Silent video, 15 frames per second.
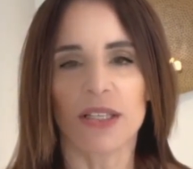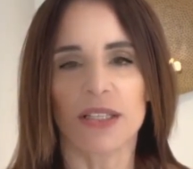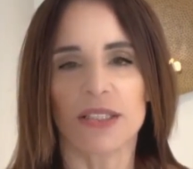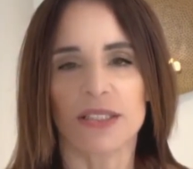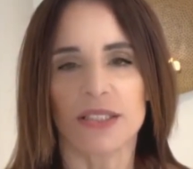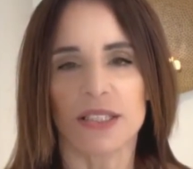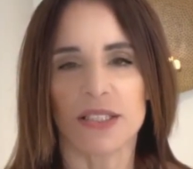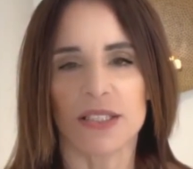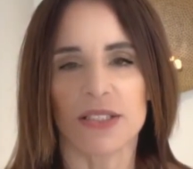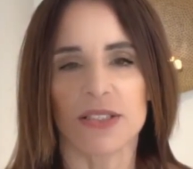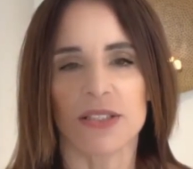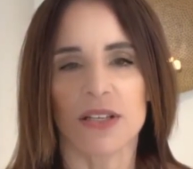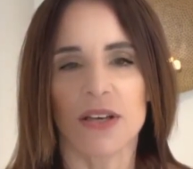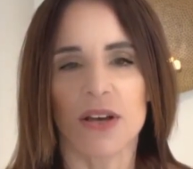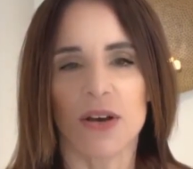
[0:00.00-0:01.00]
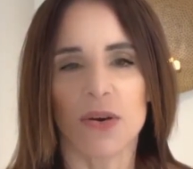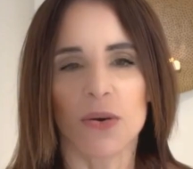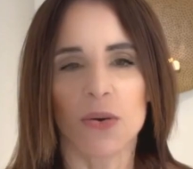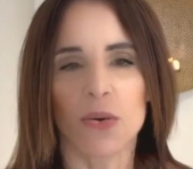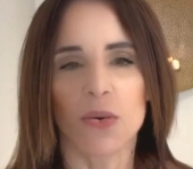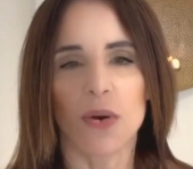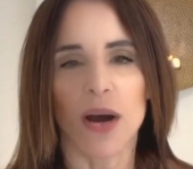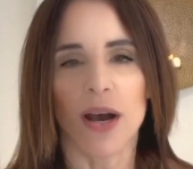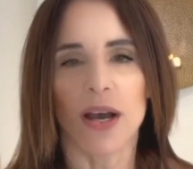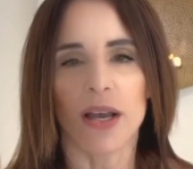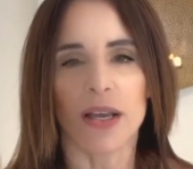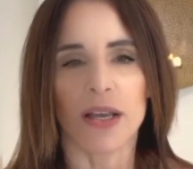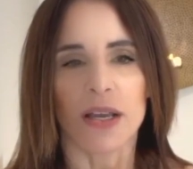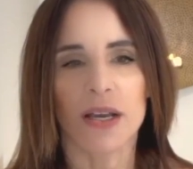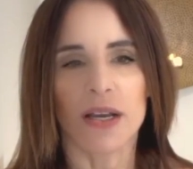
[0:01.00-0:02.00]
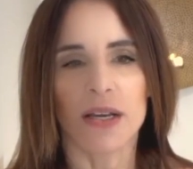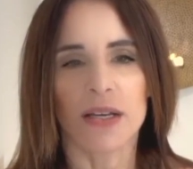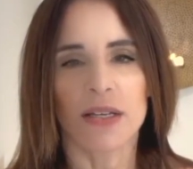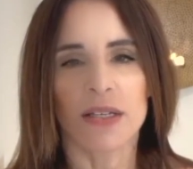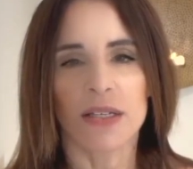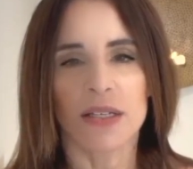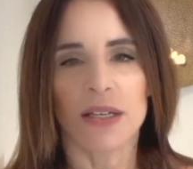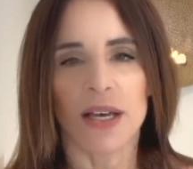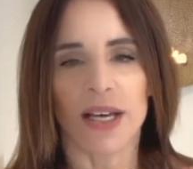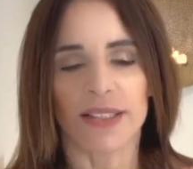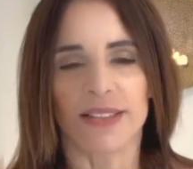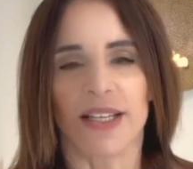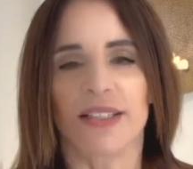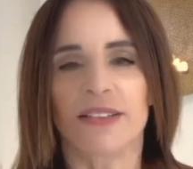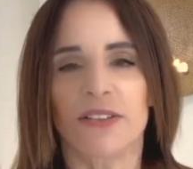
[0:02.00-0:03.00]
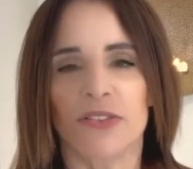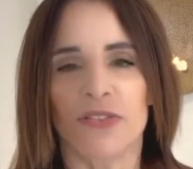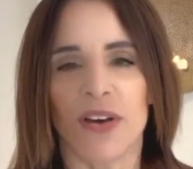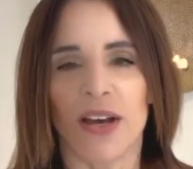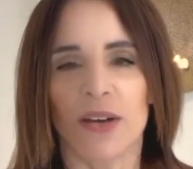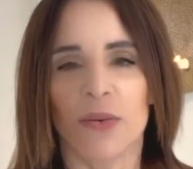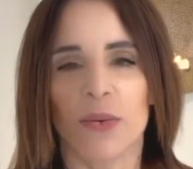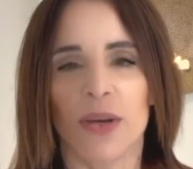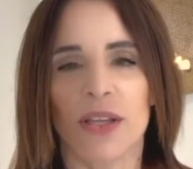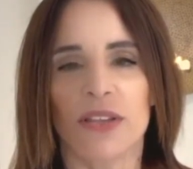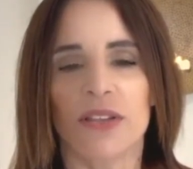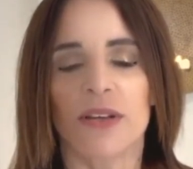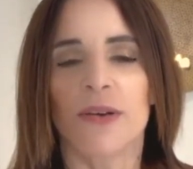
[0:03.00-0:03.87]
Is this who I identify with?